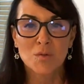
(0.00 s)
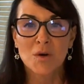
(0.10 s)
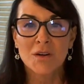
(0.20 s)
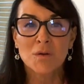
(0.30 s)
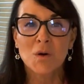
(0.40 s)

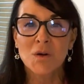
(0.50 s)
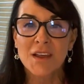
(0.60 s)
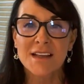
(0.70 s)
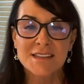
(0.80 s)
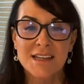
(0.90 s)
What do all
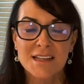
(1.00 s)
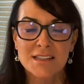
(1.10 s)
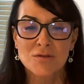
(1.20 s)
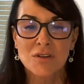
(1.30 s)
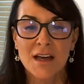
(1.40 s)
these things
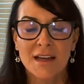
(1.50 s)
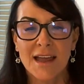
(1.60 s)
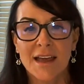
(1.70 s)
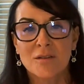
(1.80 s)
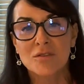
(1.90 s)
look like,
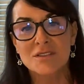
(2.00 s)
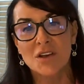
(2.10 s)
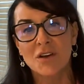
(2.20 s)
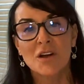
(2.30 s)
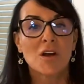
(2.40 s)
and
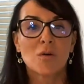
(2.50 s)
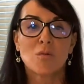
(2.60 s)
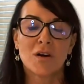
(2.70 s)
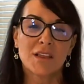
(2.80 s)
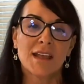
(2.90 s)
also
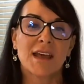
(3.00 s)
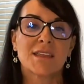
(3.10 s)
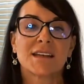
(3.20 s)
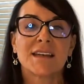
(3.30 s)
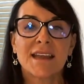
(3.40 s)
what are the
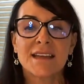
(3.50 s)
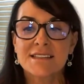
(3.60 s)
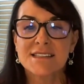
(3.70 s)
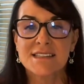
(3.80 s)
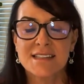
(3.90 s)
other
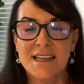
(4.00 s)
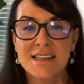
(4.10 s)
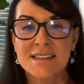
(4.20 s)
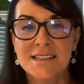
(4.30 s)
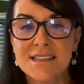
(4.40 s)
linked
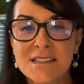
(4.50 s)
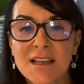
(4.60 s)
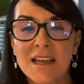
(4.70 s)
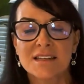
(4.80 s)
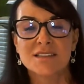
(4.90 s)
diseases
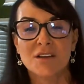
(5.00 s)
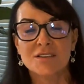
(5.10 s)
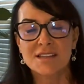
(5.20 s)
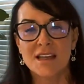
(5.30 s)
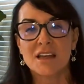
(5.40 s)
in
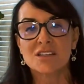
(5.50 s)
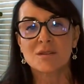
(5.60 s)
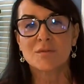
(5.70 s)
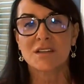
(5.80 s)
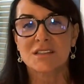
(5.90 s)

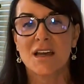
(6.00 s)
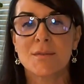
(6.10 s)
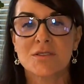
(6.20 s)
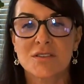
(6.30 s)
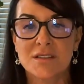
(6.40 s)
association with
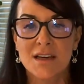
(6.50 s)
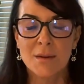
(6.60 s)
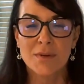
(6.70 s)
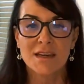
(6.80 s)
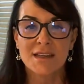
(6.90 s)
type 2
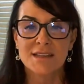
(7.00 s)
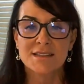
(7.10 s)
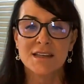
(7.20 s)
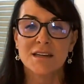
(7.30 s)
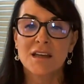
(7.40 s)

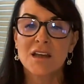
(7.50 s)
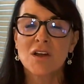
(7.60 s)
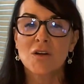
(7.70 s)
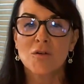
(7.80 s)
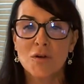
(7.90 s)
diabetes that
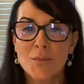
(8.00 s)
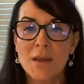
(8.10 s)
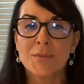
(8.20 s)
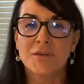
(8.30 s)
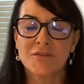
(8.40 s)
could
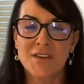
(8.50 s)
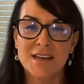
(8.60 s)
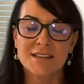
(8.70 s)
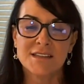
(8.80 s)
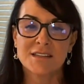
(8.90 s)
be
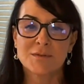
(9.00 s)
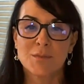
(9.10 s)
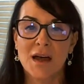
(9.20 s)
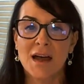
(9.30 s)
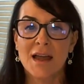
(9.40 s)
prevented
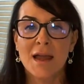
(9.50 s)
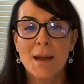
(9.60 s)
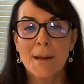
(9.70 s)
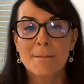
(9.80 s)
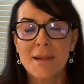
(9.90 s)
by
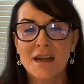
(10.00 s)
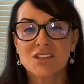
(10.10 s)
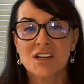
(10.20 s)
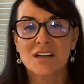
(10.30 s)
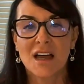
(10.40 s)

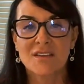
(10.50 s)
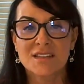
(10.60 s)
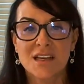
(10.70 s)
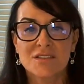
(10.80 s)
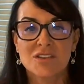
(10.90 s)
managing
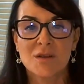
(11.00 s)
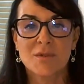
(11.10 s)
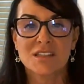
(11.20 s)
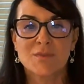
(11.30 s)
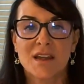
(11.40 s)
lifestyle so
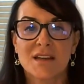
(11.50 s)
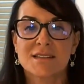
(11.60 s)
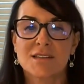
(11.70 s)
much better.